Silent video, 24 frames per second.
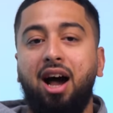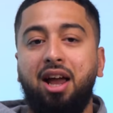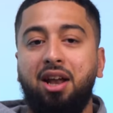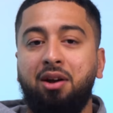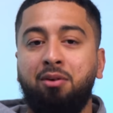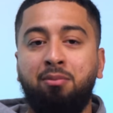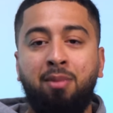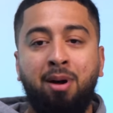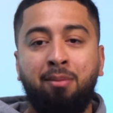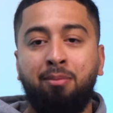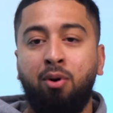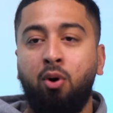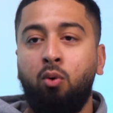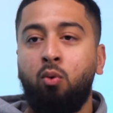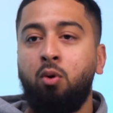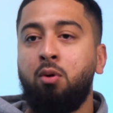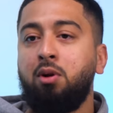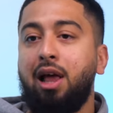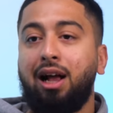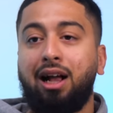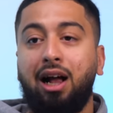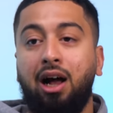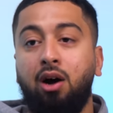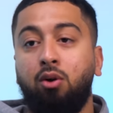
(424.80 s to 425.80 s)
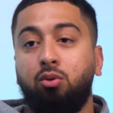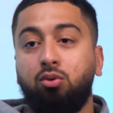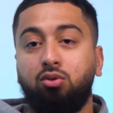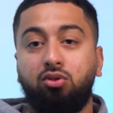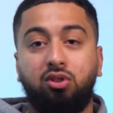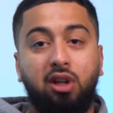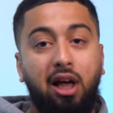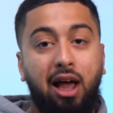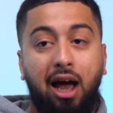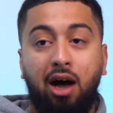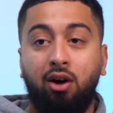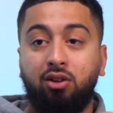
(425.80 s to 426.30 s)
And I remember like I
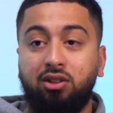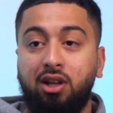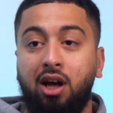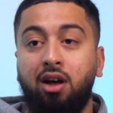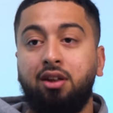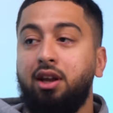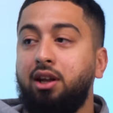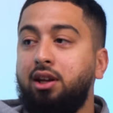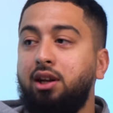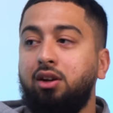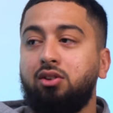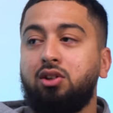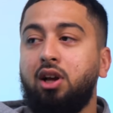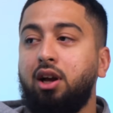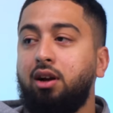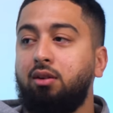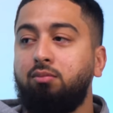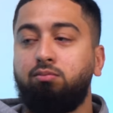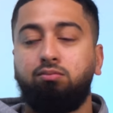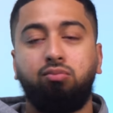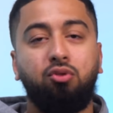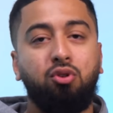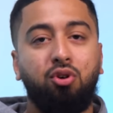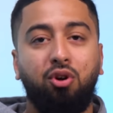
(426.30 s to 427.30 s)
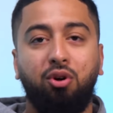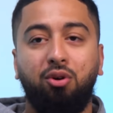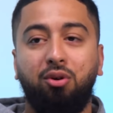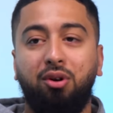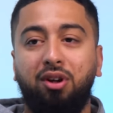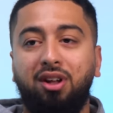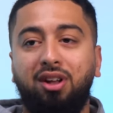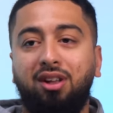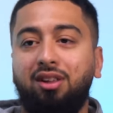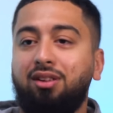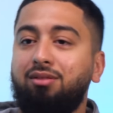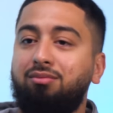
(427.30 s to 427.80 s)
was I was out there and I was like, you know,
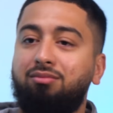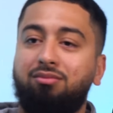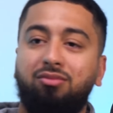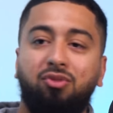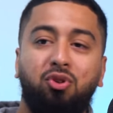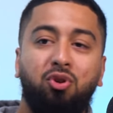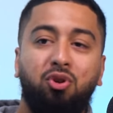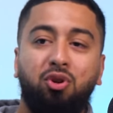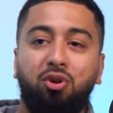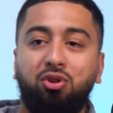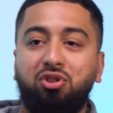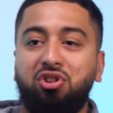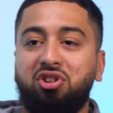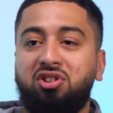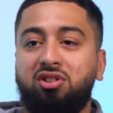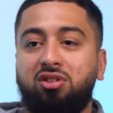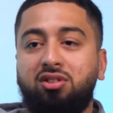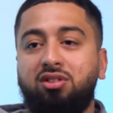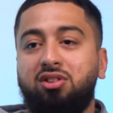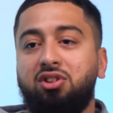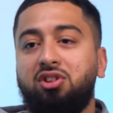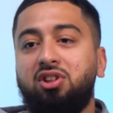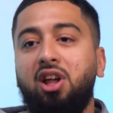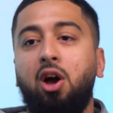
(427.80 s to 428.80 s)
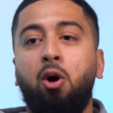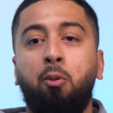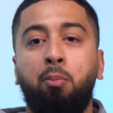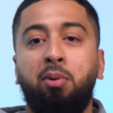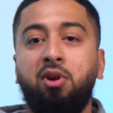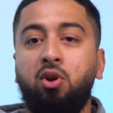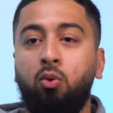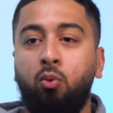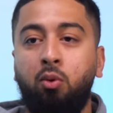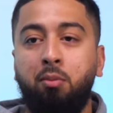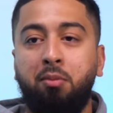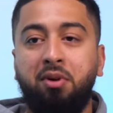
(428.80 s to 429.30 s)
you know, just just helping
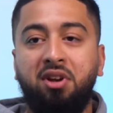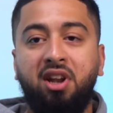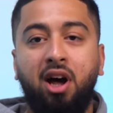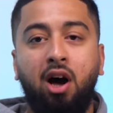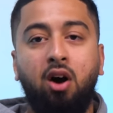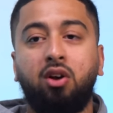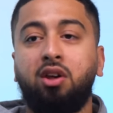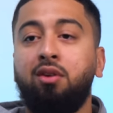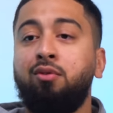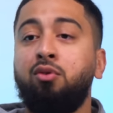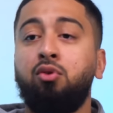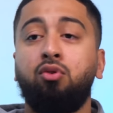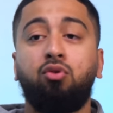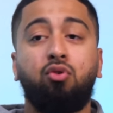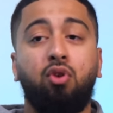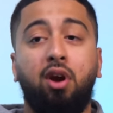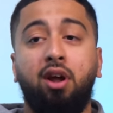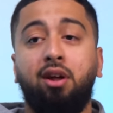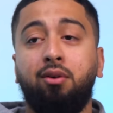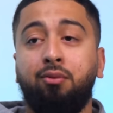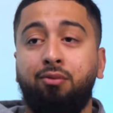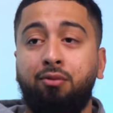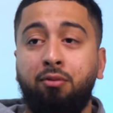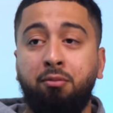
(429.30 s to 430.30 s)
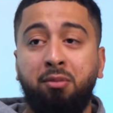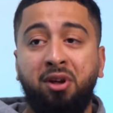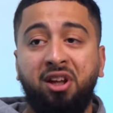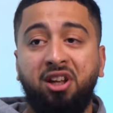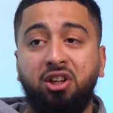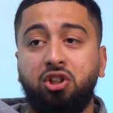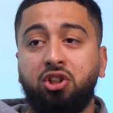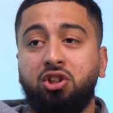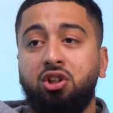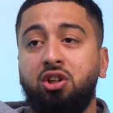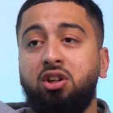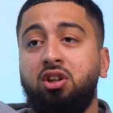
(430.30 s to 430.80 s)
the women out, giving great
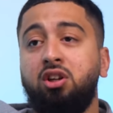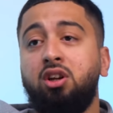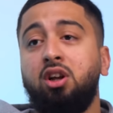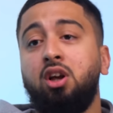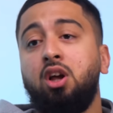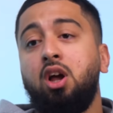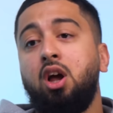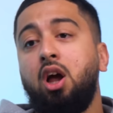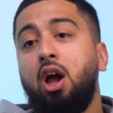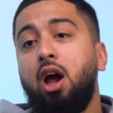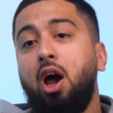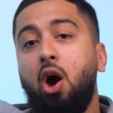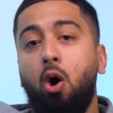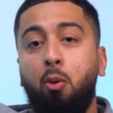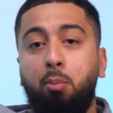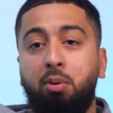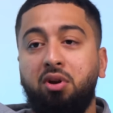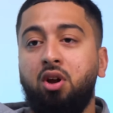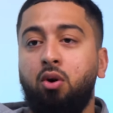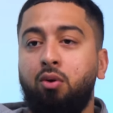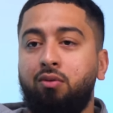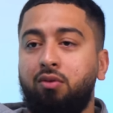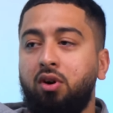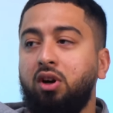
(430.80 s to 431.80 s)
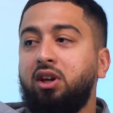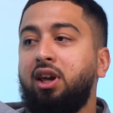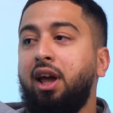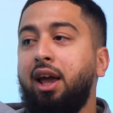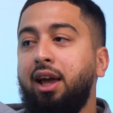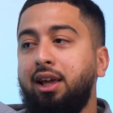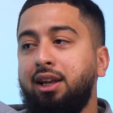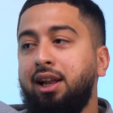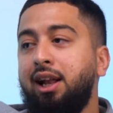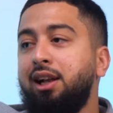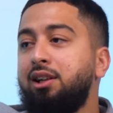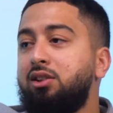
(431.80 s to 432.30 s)
information, helping over gait
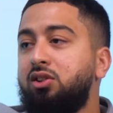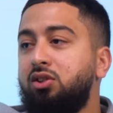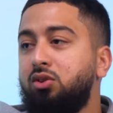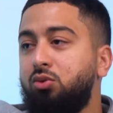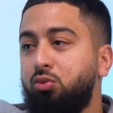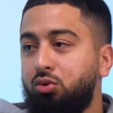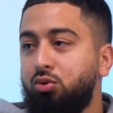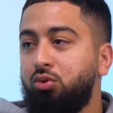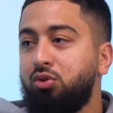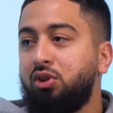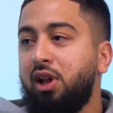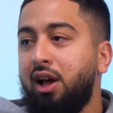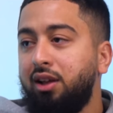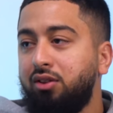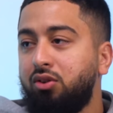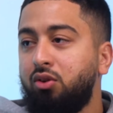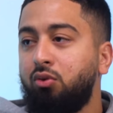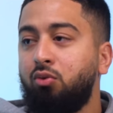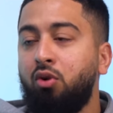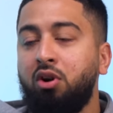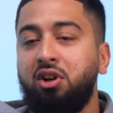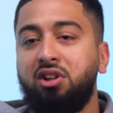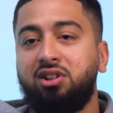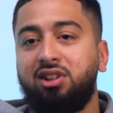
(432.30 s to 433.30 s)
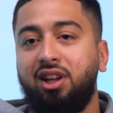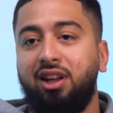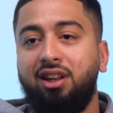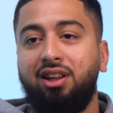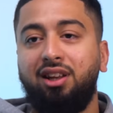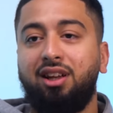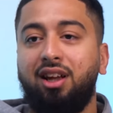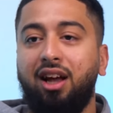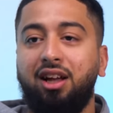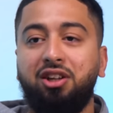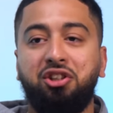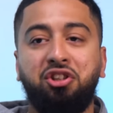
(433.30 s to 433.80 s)
analysis, which was like the running
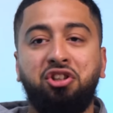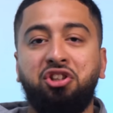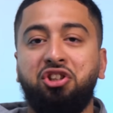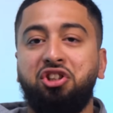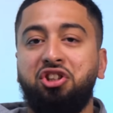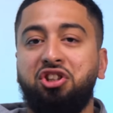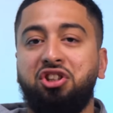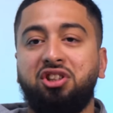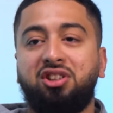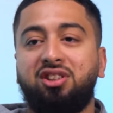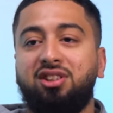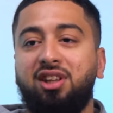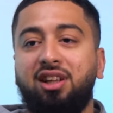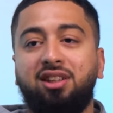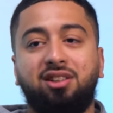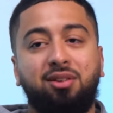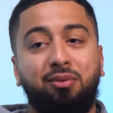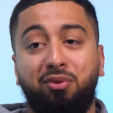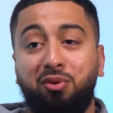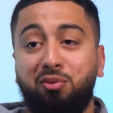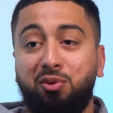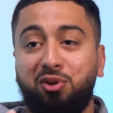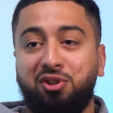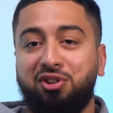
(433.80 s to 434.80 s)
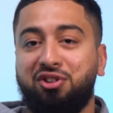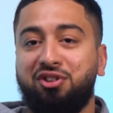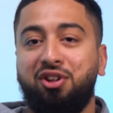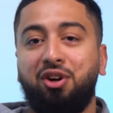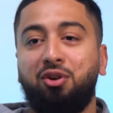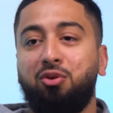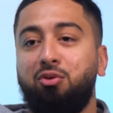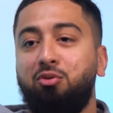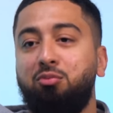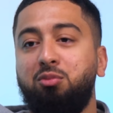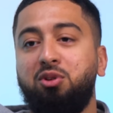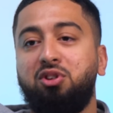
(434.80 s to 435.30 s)
technique. And then she just said something which
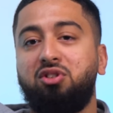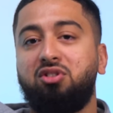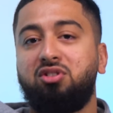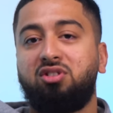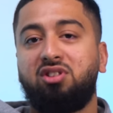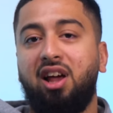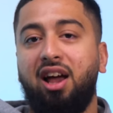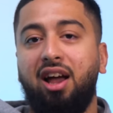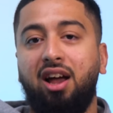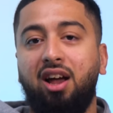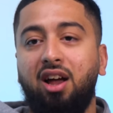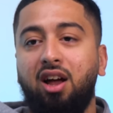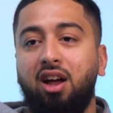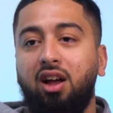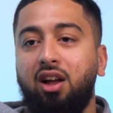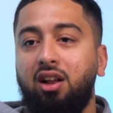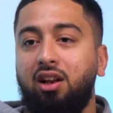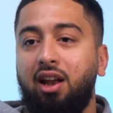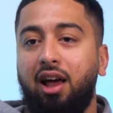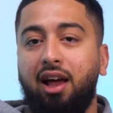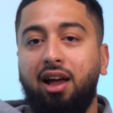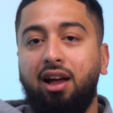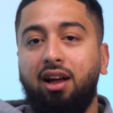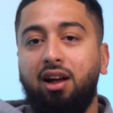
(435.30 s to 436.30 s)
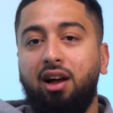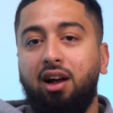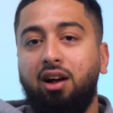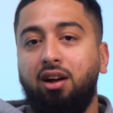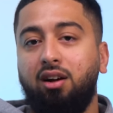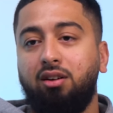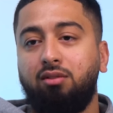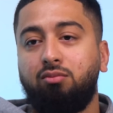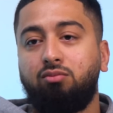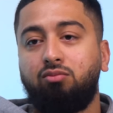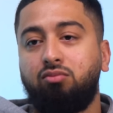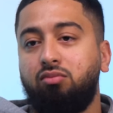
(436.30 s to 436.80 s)
stuck with me. She's just like, like
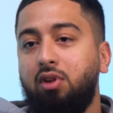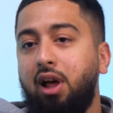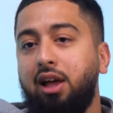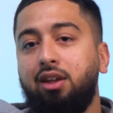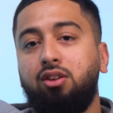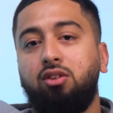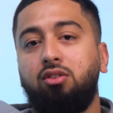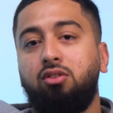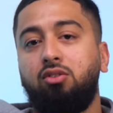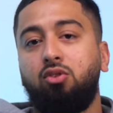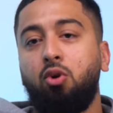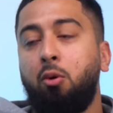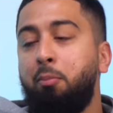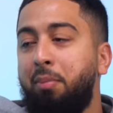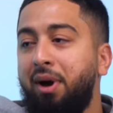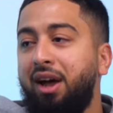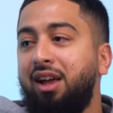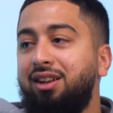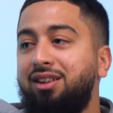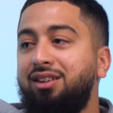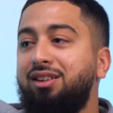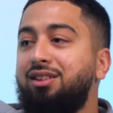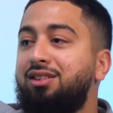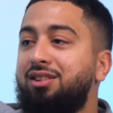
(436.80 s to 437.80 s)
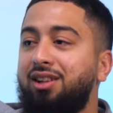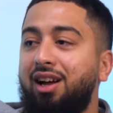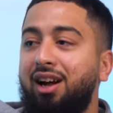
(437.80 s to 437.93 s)
like you're better than this.